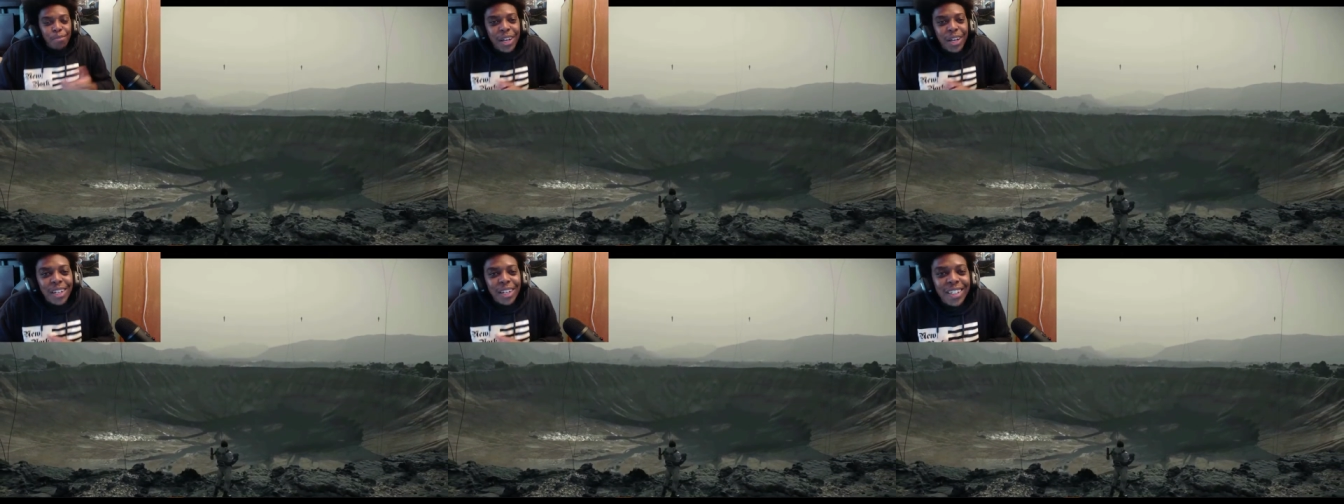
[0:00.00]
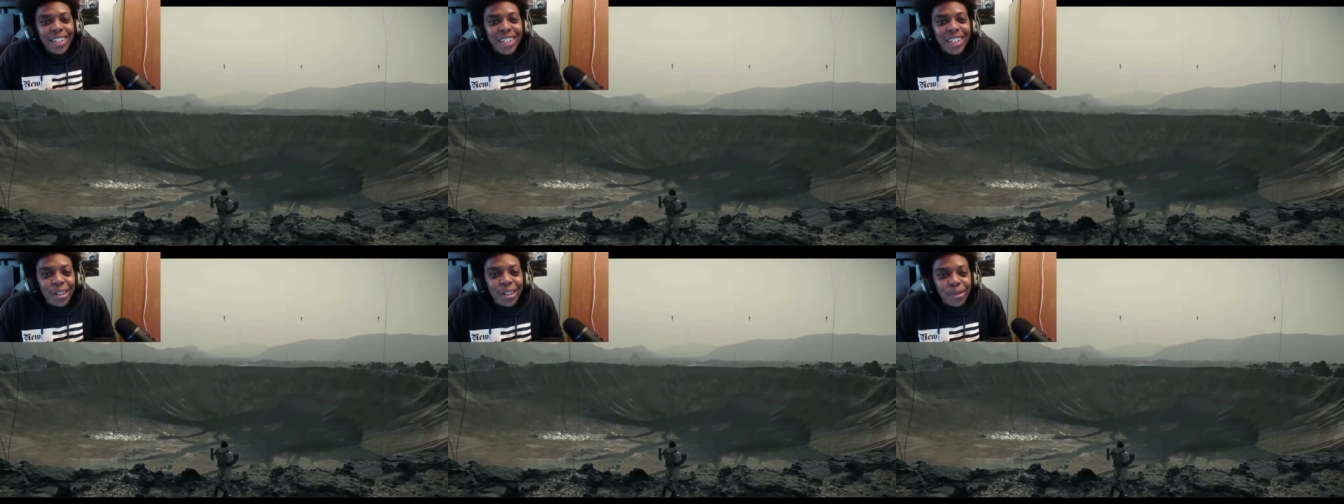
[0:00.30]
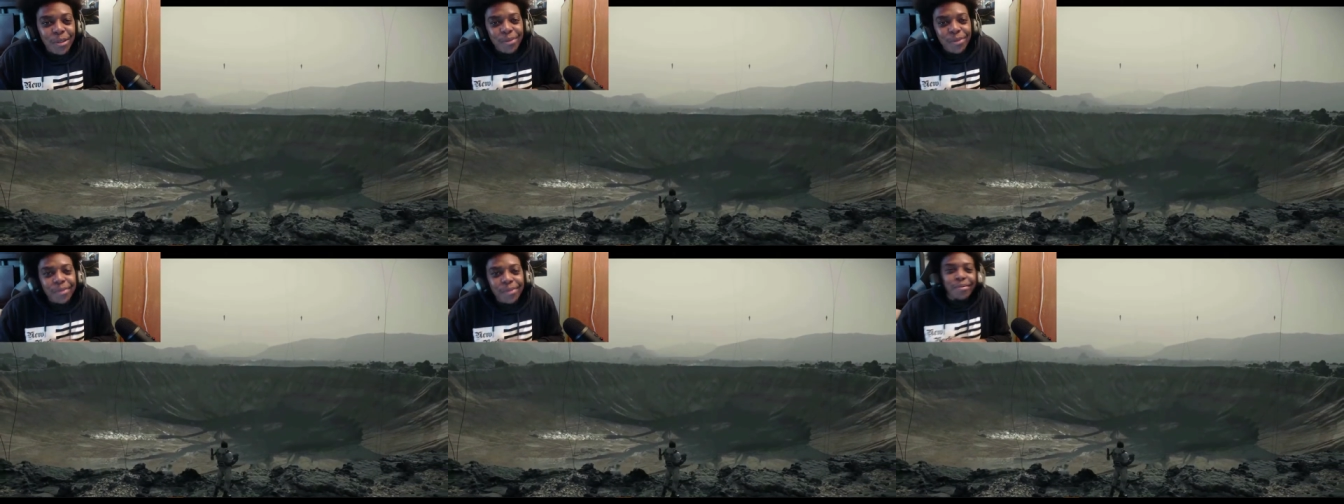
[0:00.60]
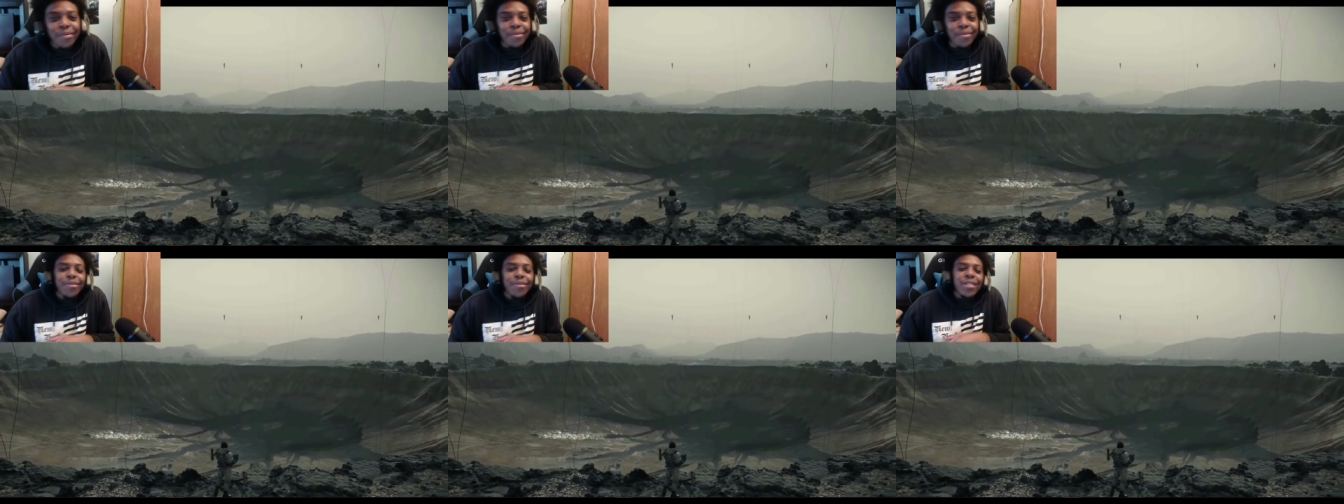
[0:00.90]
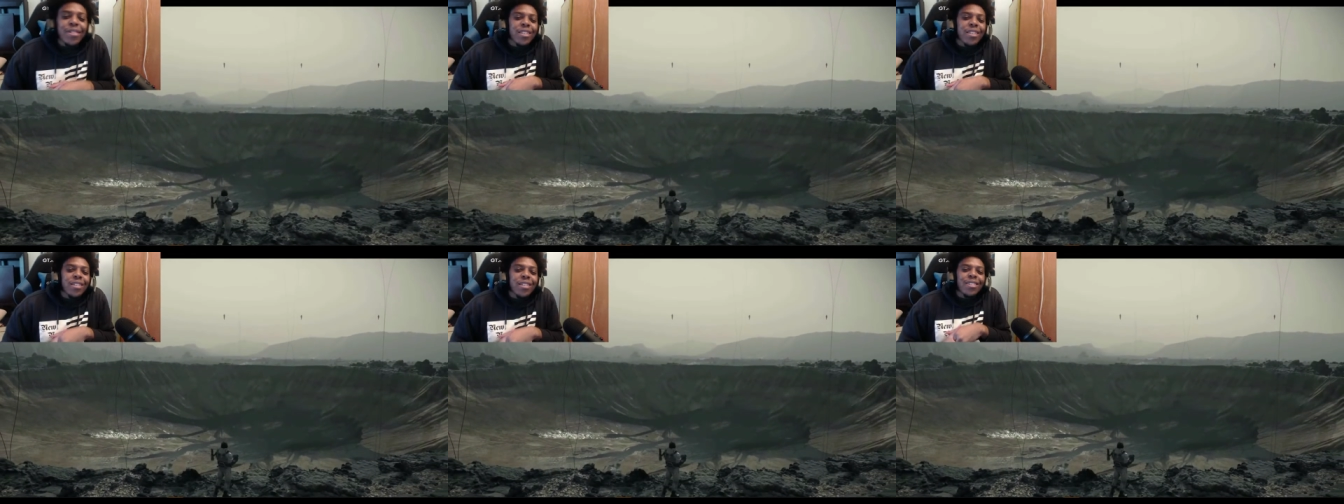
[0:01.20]
But, you know,
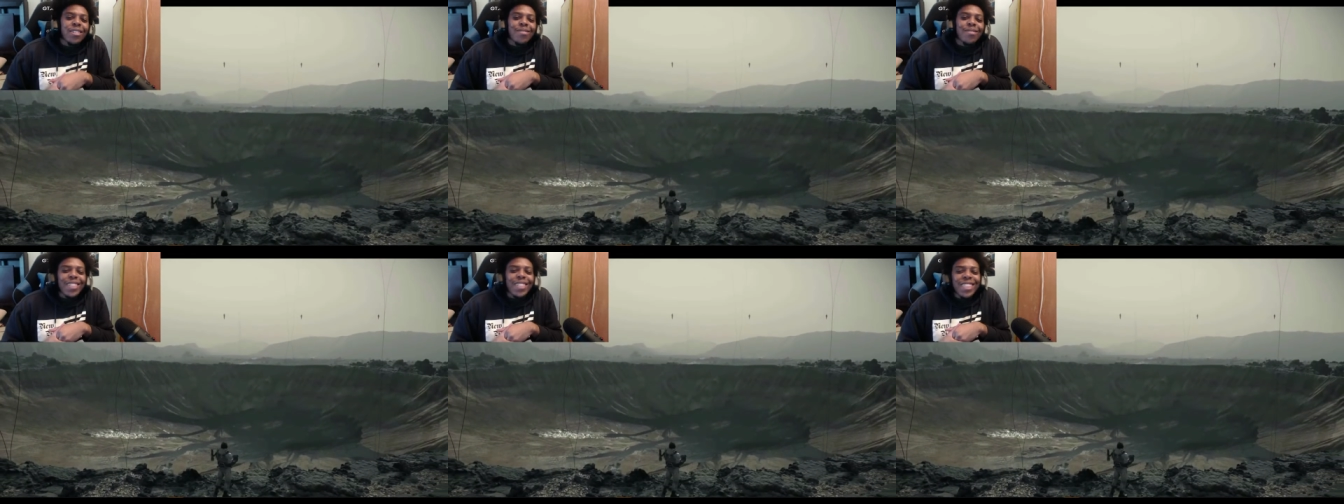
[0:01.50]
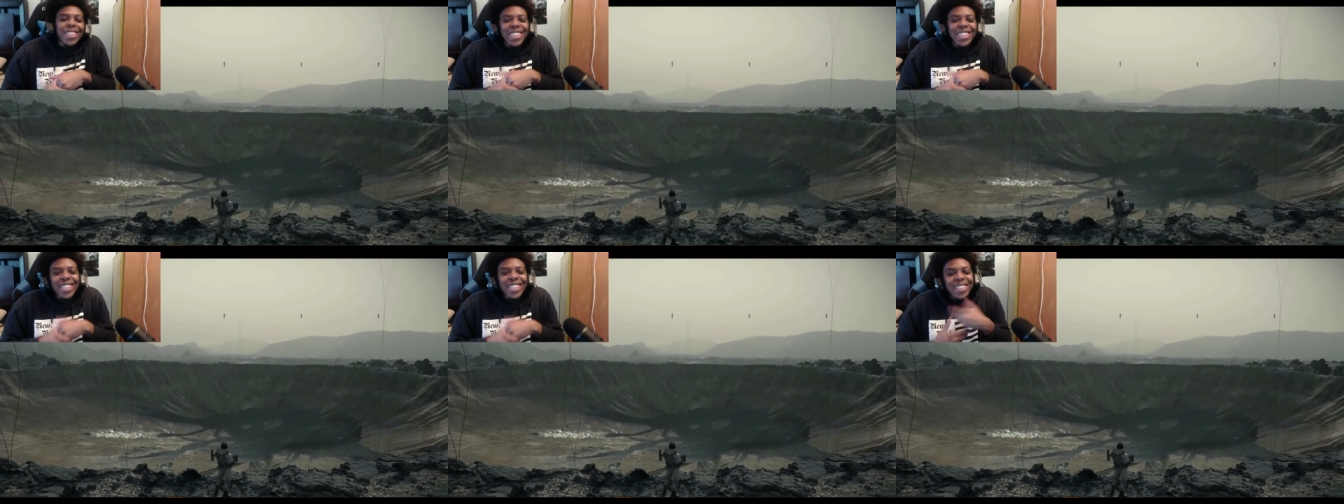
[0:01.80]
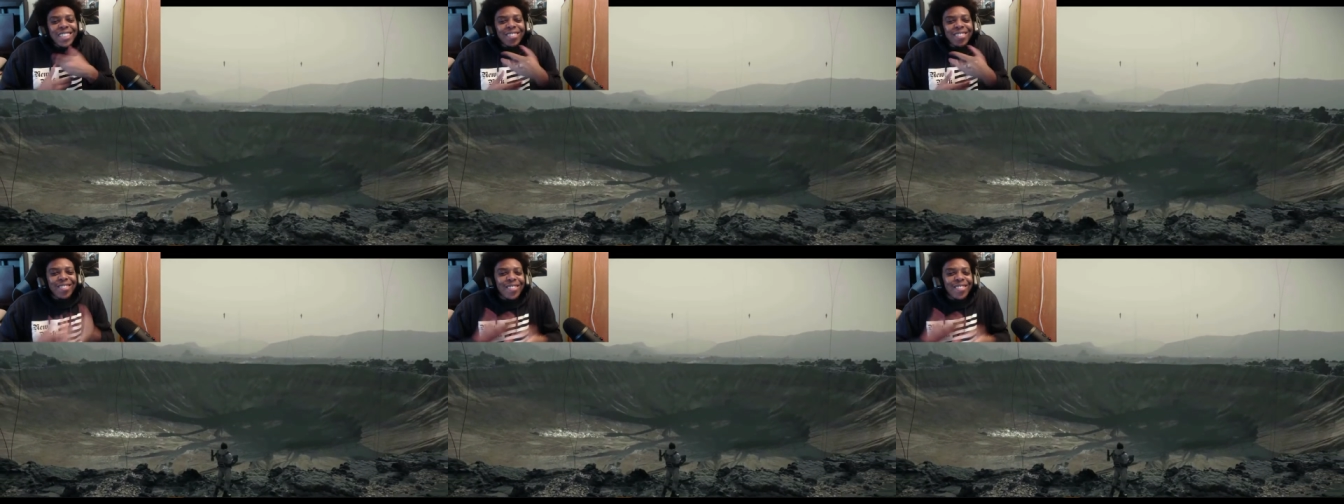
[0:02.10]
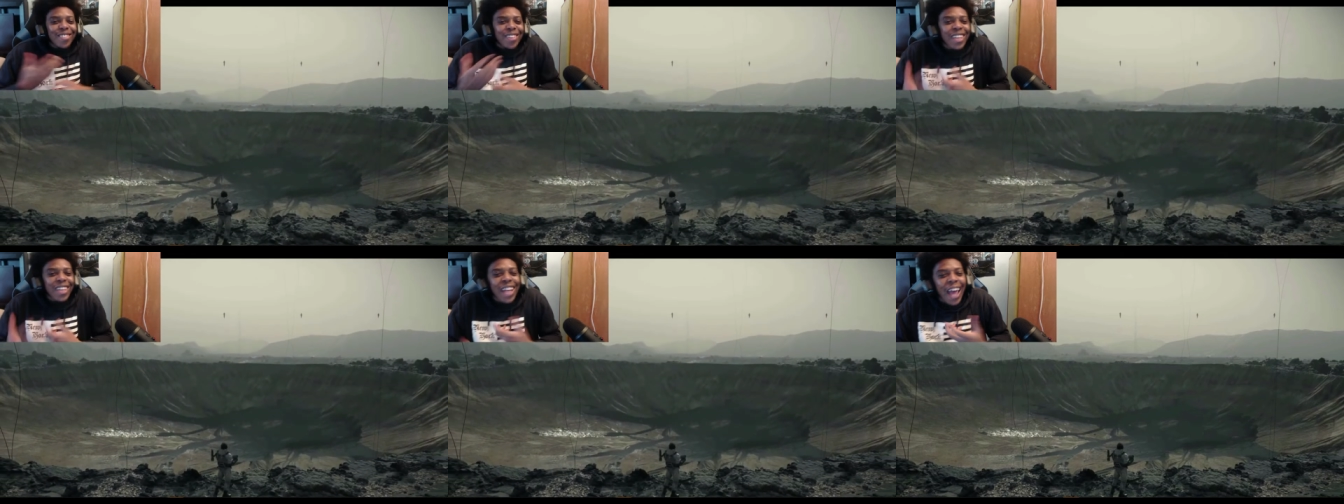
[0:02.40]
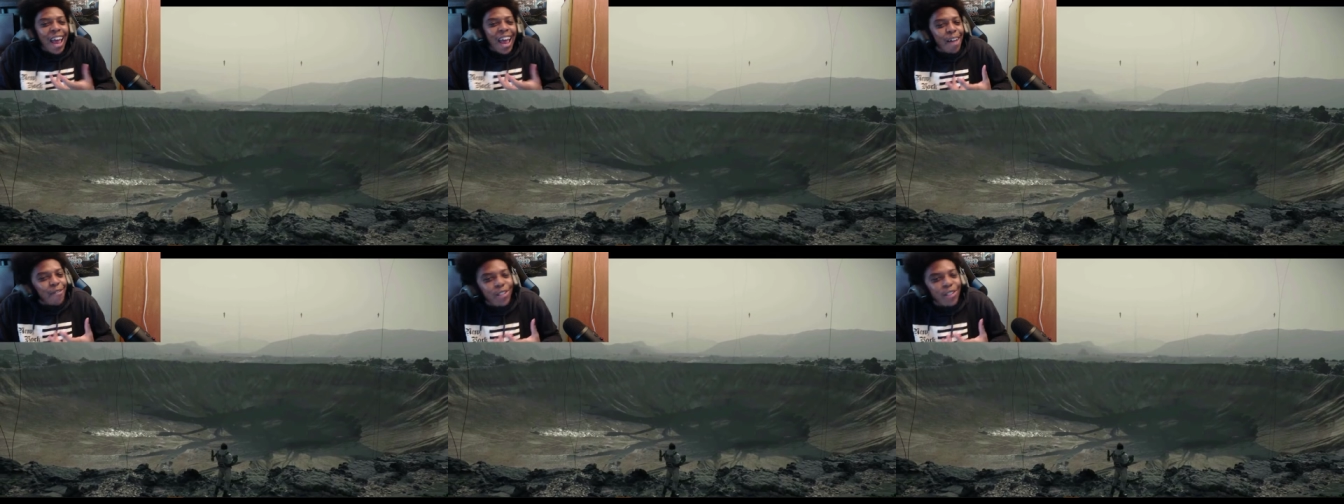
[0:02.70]
it's a, it's an
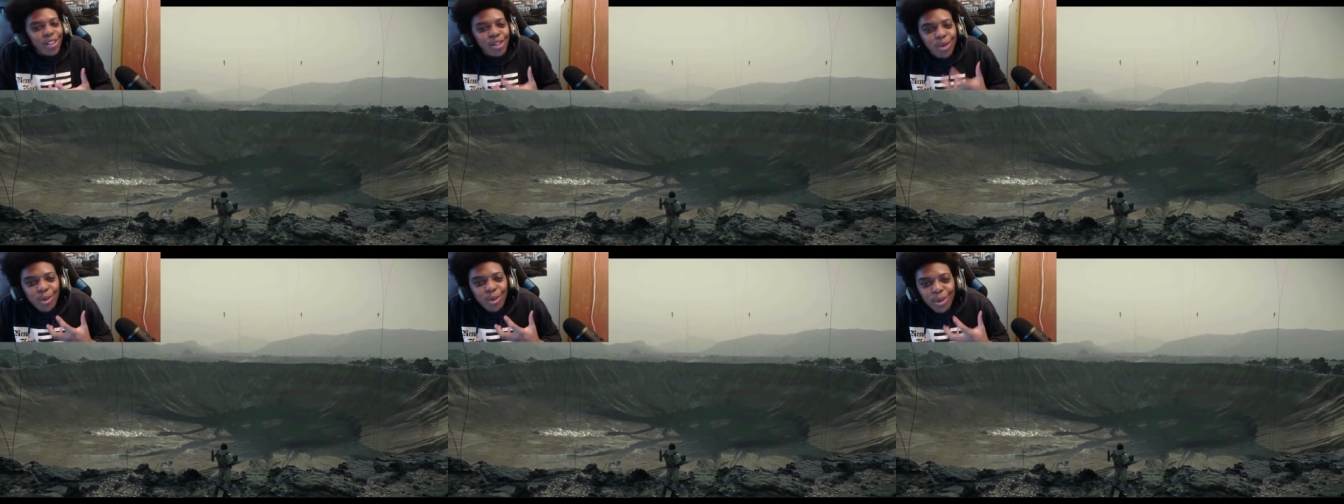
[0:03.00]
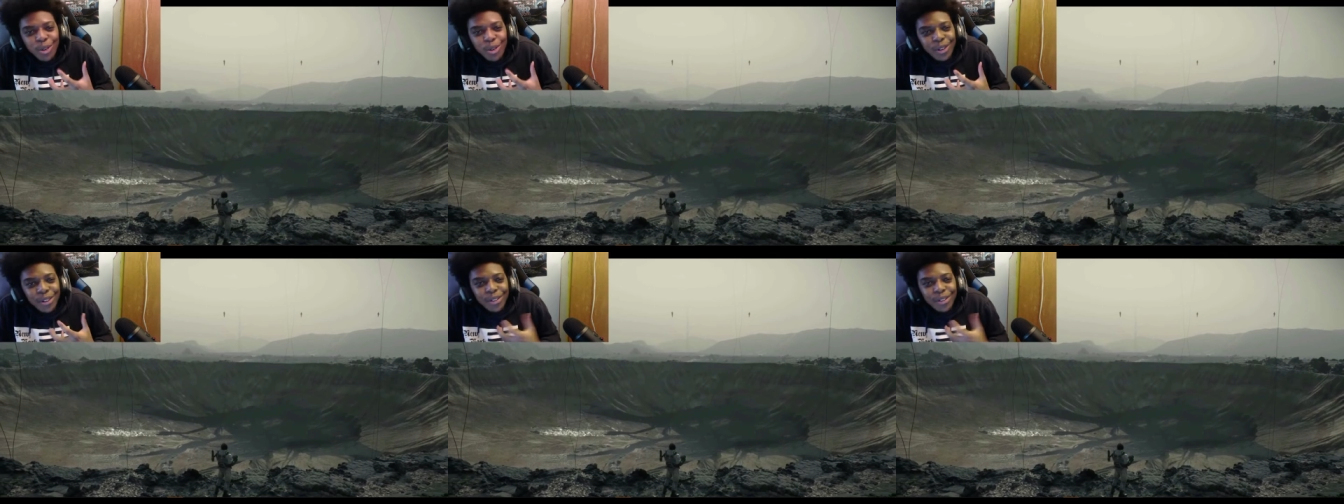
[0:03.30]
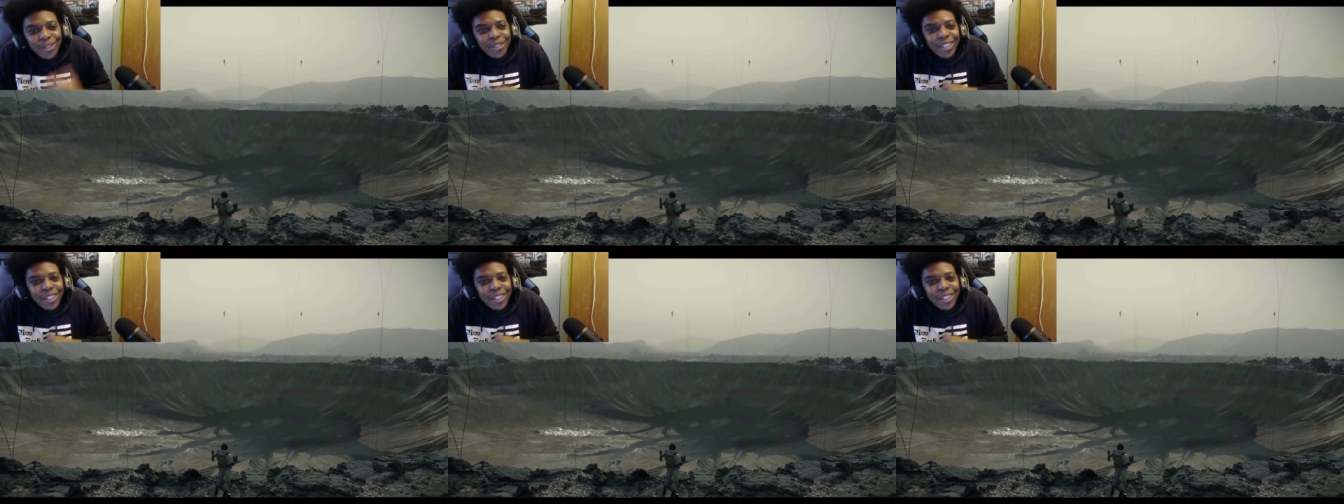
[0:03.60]
average score.